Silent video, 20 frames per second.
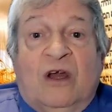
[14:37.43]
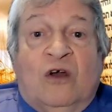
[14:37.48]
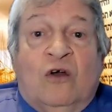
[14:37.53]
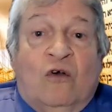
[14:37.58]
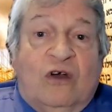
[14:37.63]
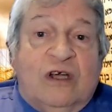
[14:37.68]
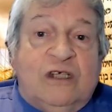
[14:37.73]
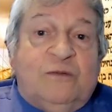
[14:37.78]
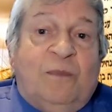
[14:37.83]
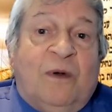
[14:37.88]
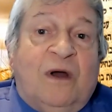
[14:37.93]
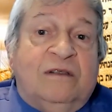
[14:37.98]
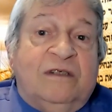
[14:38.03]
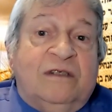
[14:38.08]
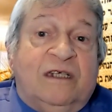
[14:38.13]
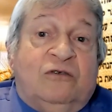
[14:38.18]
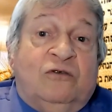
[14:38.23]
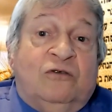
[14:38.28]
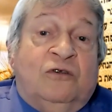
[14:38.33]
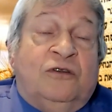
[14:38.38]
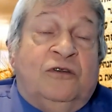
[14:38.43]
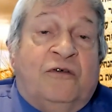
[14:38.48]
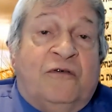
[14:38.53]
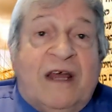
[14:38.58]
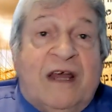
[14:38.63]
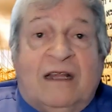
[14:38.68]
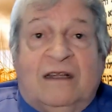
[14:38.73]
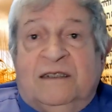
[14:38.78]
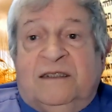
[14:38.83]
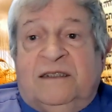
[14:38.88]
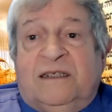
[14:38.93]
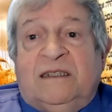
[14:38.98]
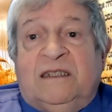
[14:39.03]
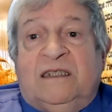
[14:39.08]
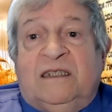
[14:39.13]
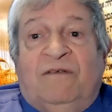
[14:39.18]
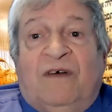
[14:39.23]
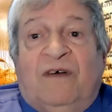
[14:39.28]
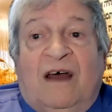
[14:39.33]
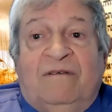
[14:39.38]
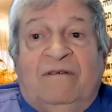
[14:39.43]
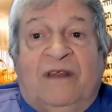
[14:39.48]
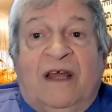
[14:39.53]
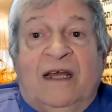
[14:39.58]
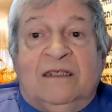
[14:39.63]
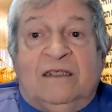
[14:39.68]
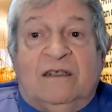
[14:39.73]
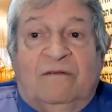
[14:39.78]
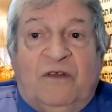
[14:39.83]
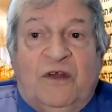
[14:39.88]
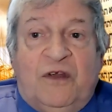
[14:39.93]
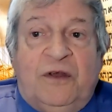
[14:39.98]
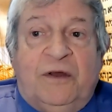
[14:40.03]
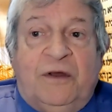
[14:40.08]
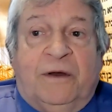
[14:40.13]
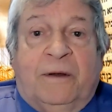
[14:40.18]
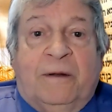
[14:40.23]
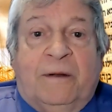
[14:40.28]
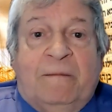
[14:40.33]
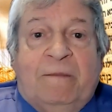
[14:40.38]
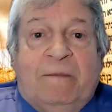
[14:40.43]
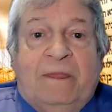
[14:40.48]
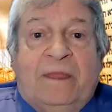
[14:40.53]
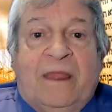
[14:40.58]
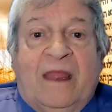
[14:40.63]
corresponding to the 365 days of the year.